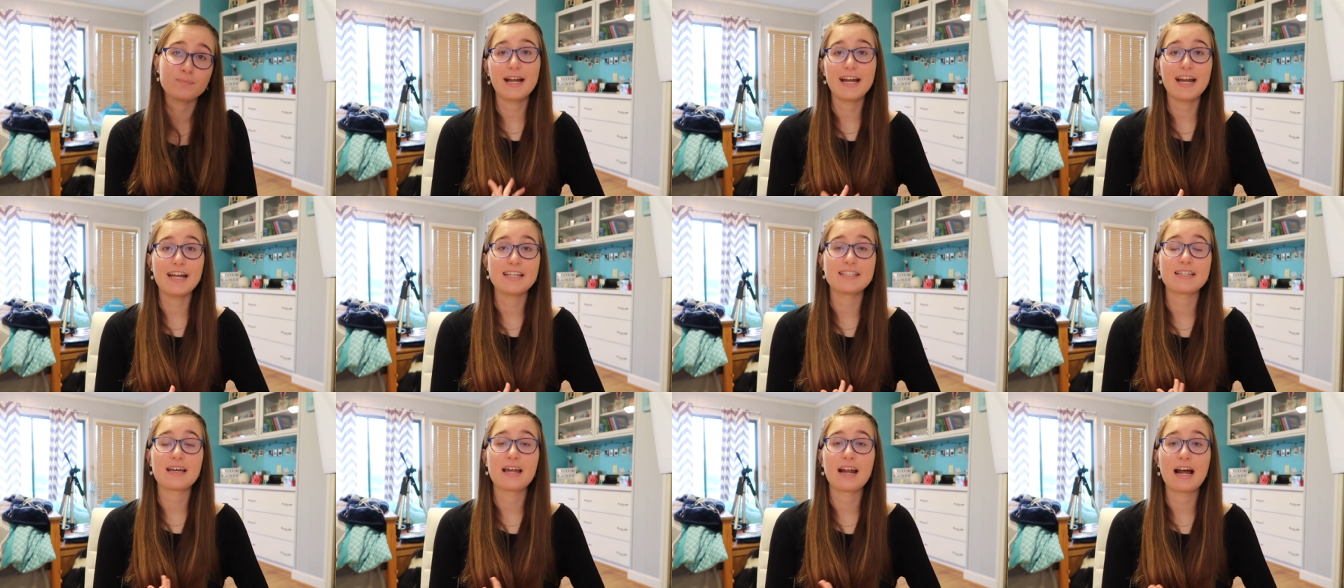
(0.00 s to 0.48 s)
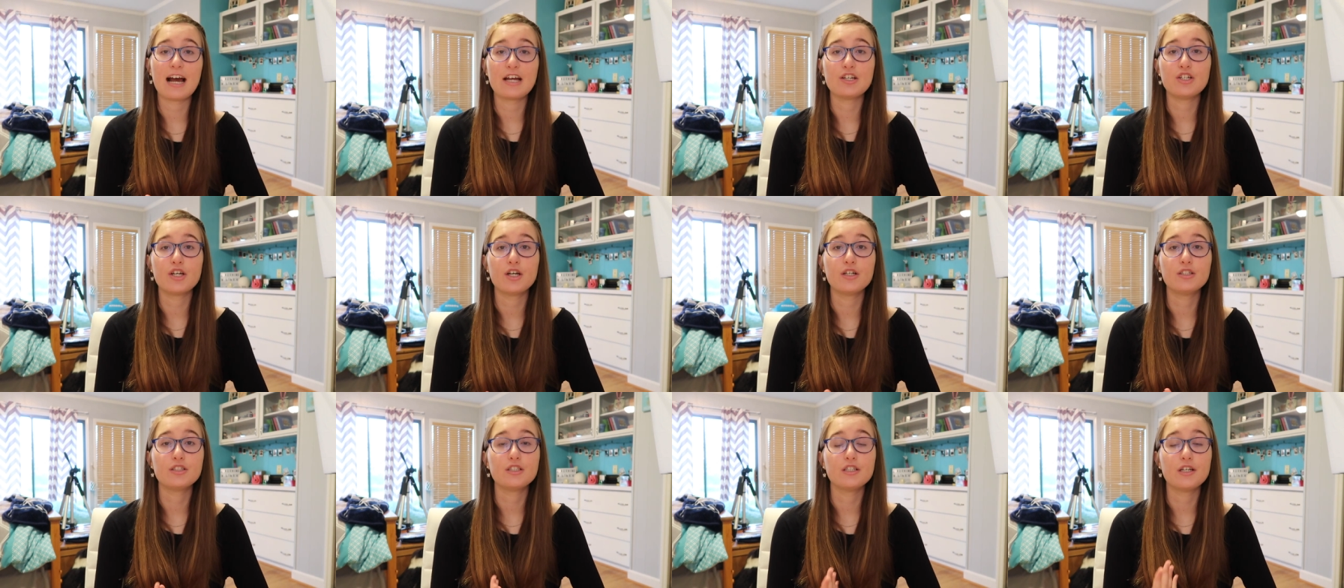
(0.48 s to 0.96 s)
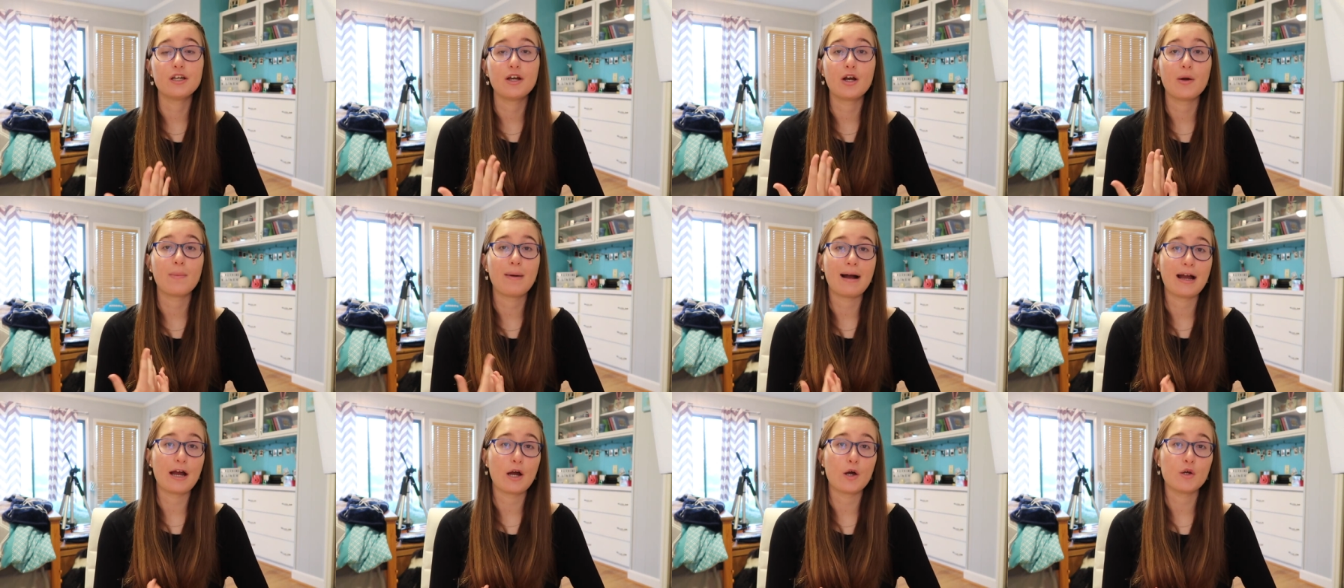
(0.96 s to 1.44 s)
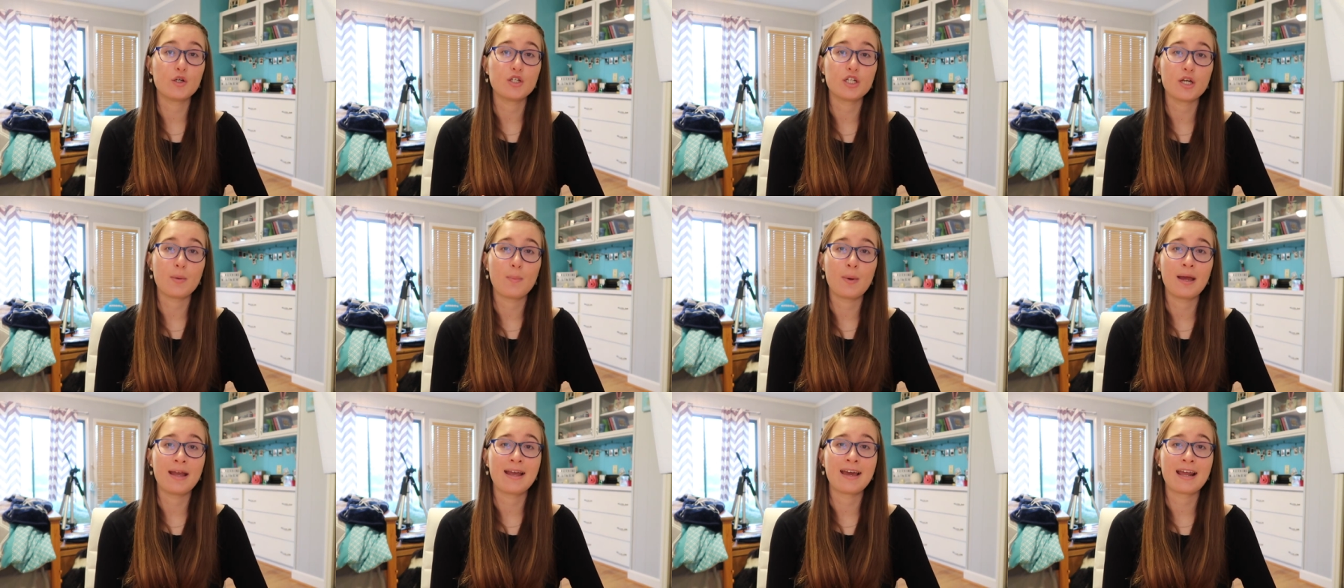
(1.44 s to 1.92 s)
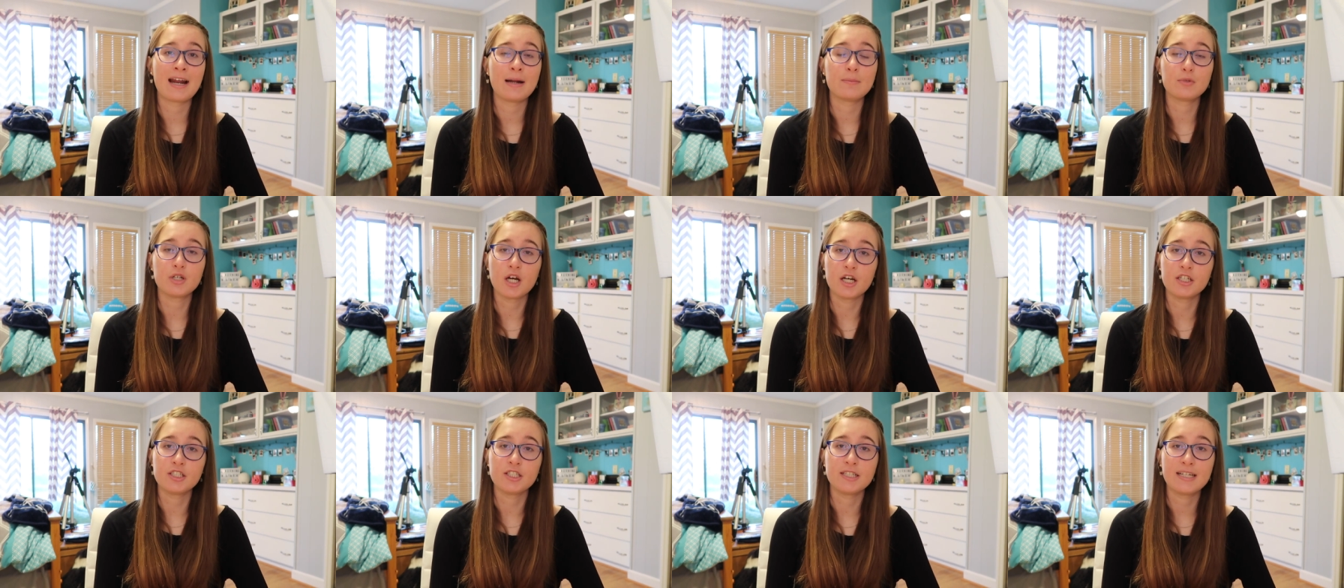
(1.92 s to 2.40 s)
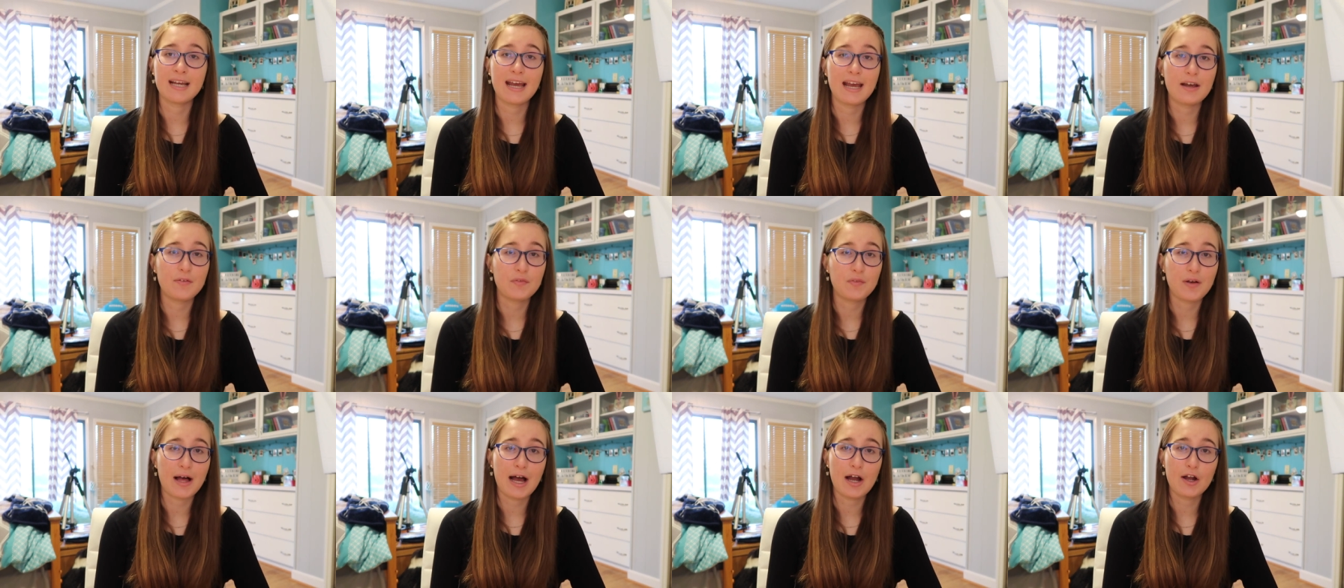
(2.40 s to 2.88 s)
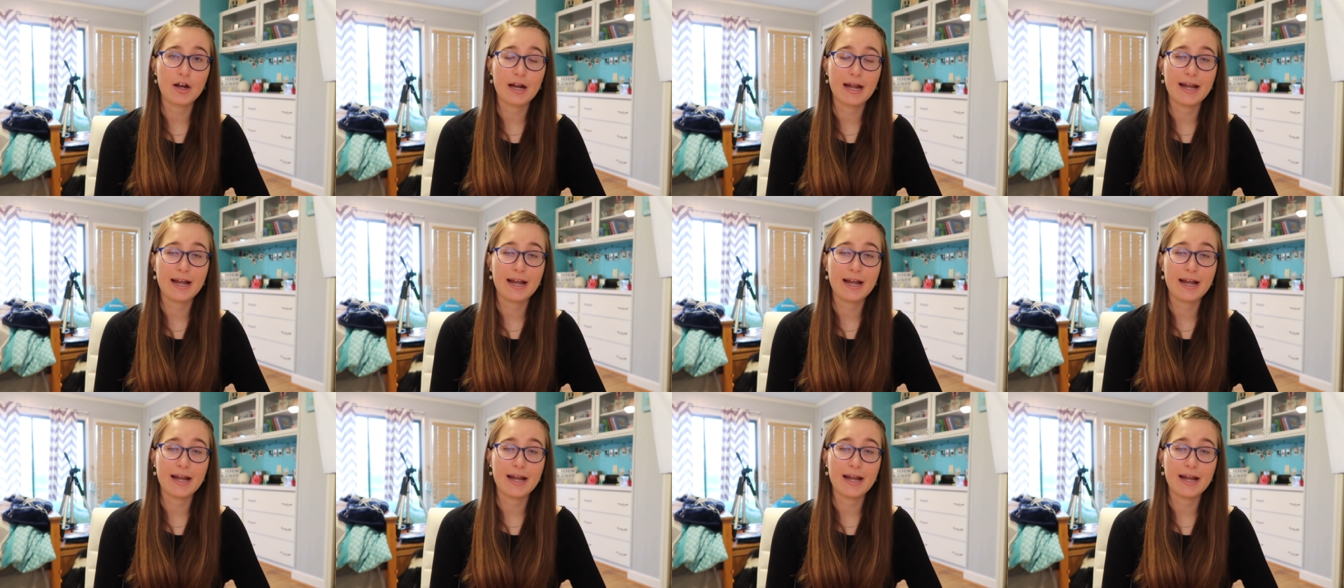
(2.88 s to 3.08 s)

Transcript: Like I said, I chose to do my own shipping, and I'm charging a flat